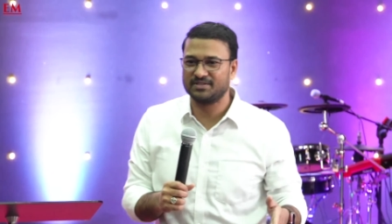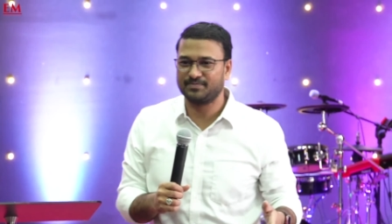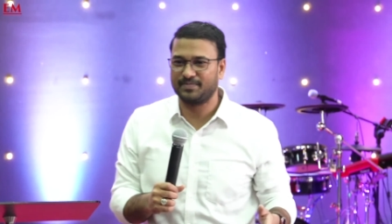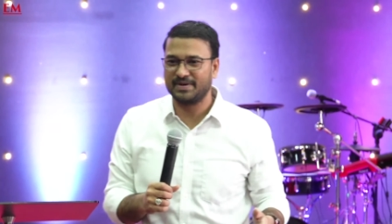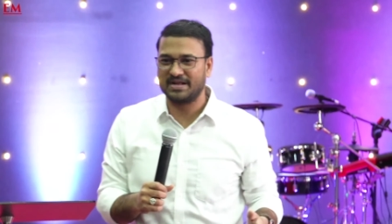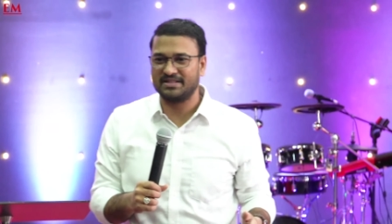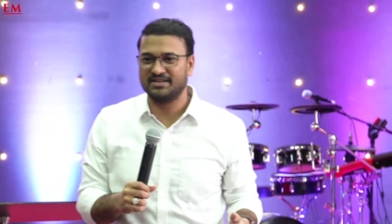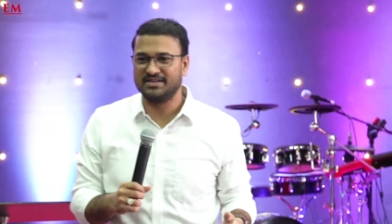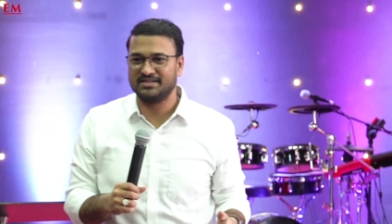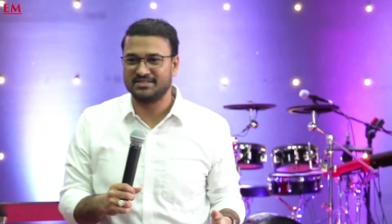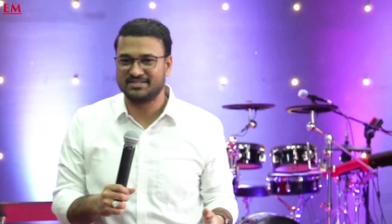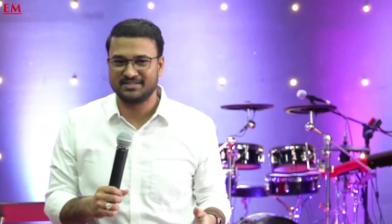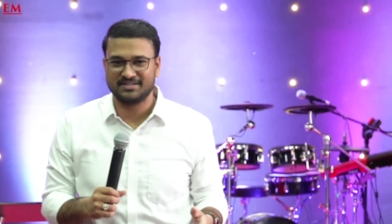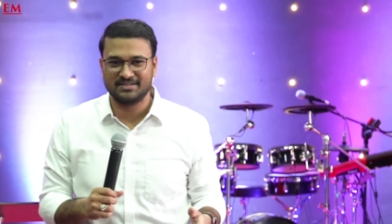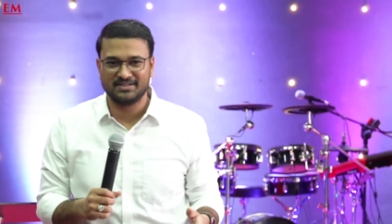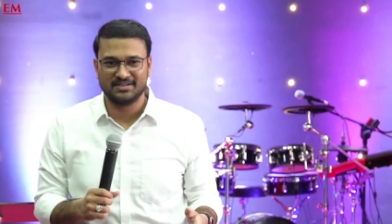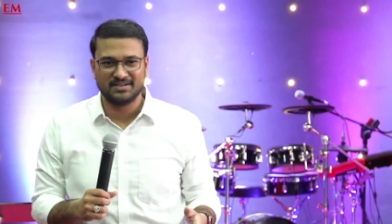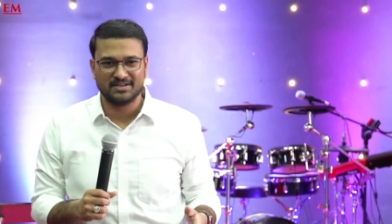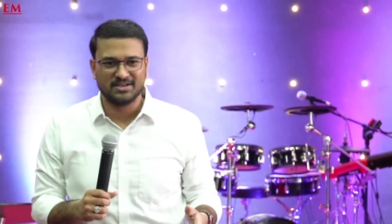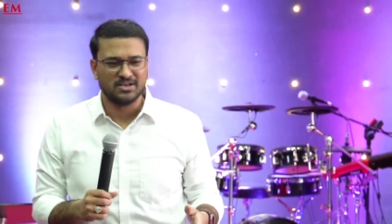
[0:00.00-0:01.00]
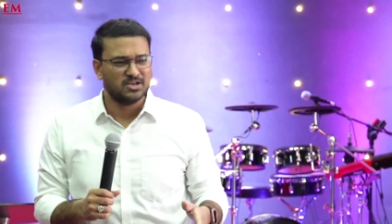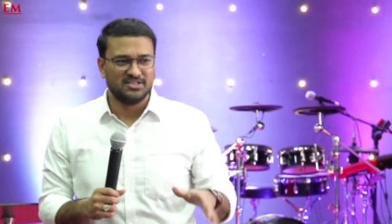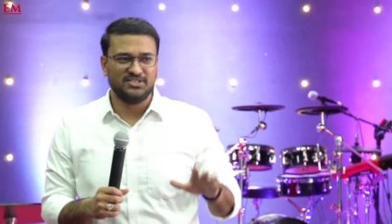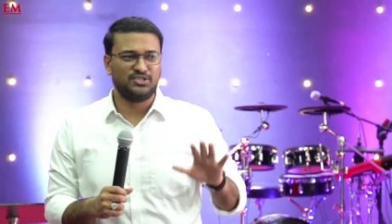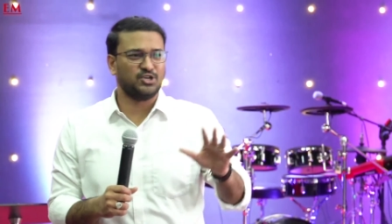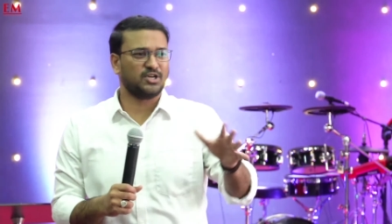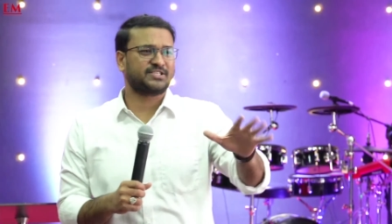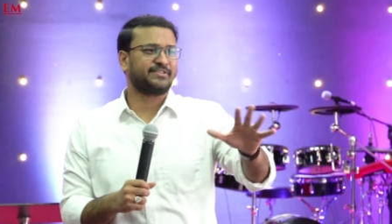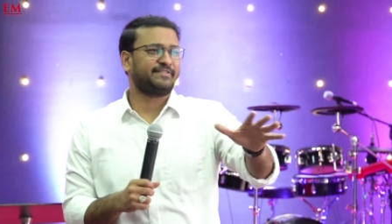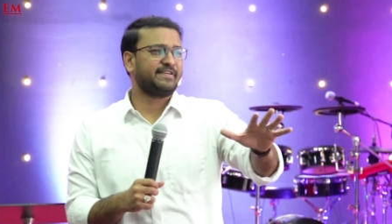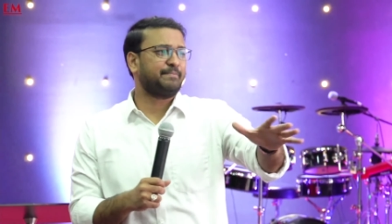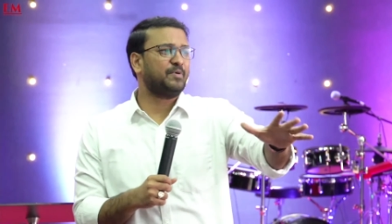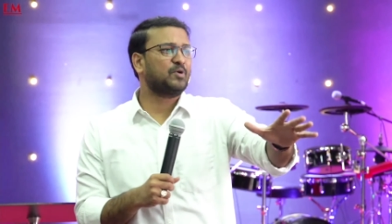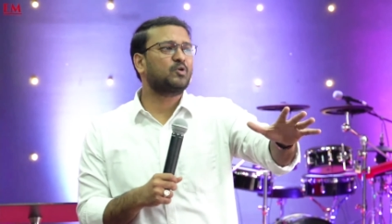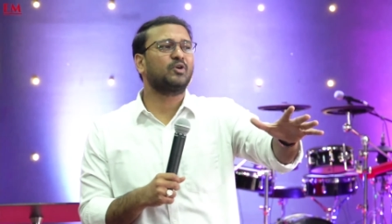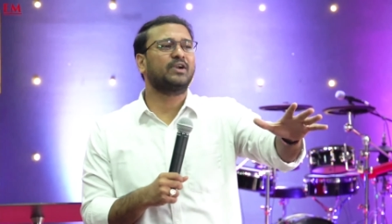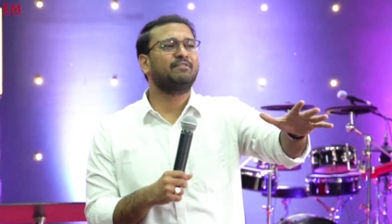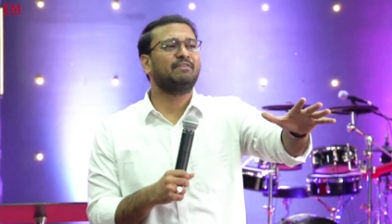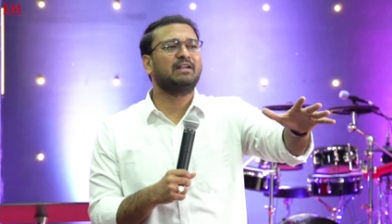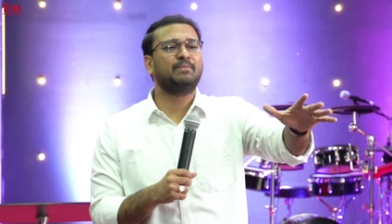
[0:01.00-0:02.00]
brothers. Joseph,
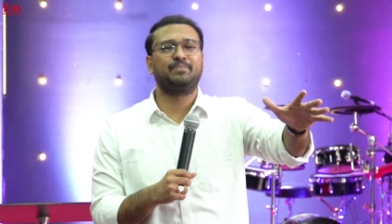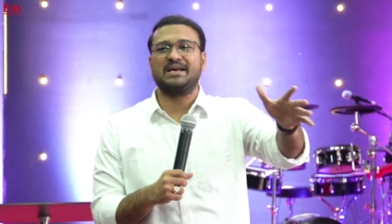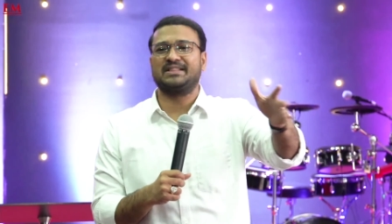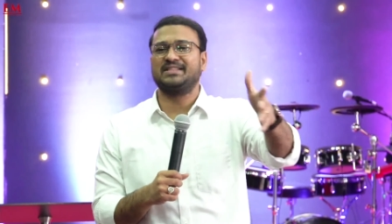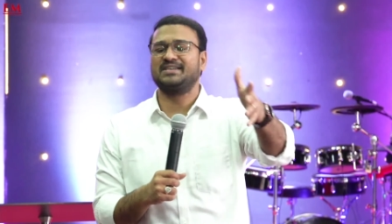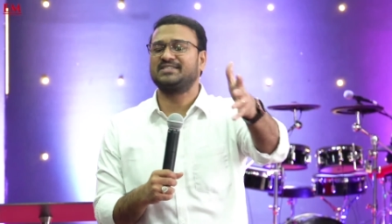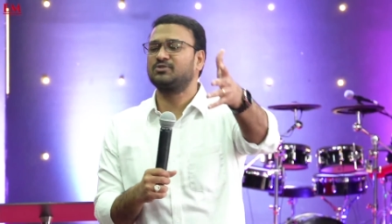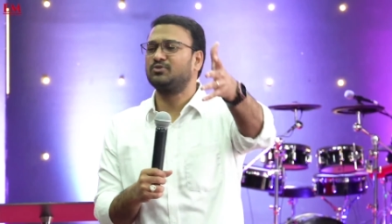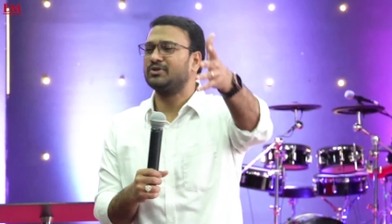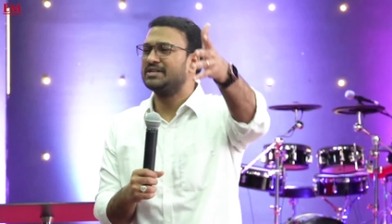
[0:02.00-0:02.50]
brothers